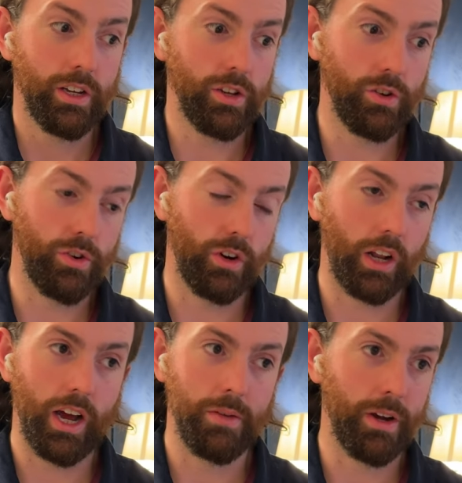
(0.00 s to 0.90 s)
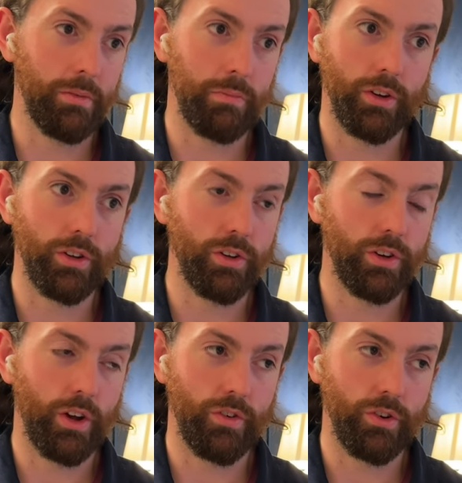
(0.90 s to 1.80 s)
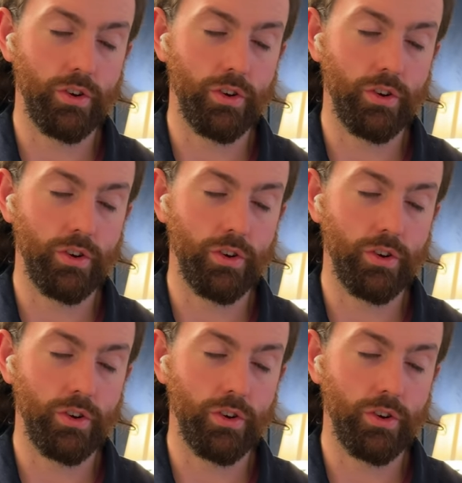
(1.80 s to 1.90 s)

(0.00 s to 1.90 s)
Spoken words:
your client might bill you. If you're